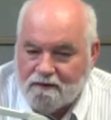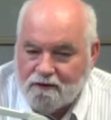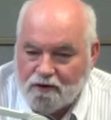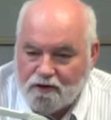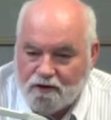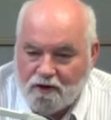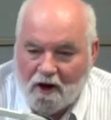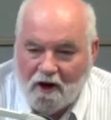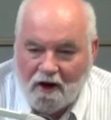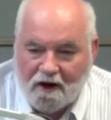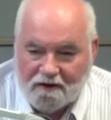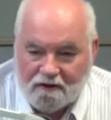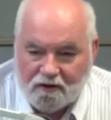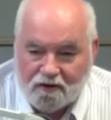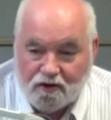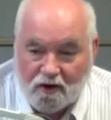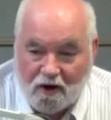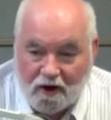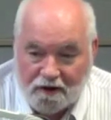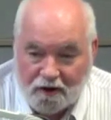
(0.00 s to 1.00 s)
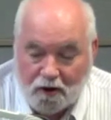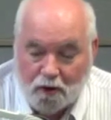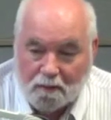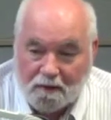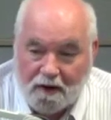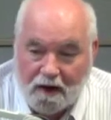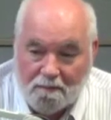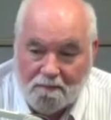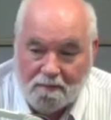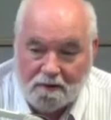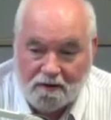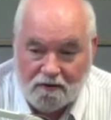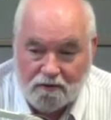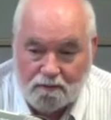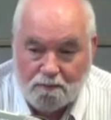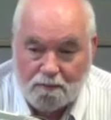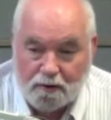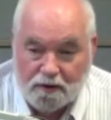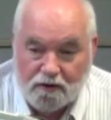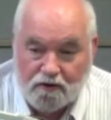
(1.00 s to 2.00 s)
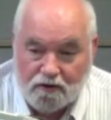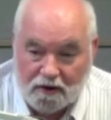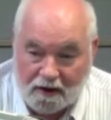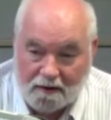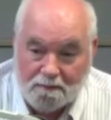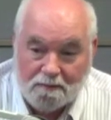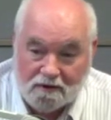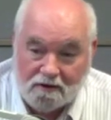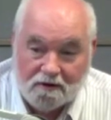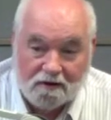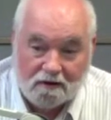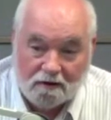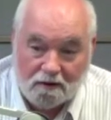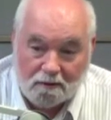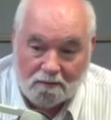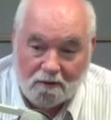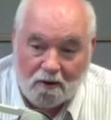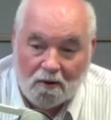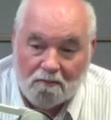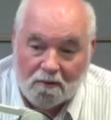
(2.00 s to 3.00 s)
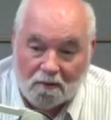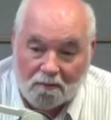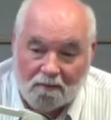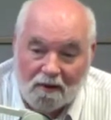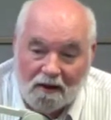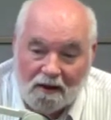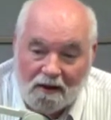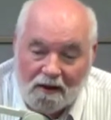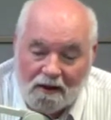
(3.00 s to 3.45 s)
designed to try and help companies bridge a particular problem,